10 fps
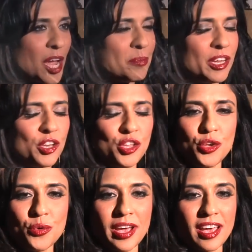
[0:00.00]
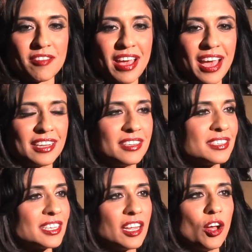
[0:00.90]
I mean, you have had
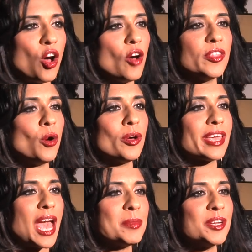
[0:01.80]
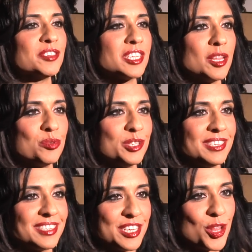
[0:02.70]
uh, the whole gamut of celebrities
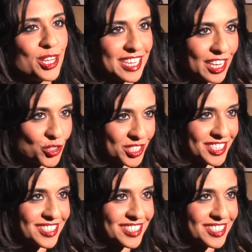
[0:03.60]
in Los Angeles.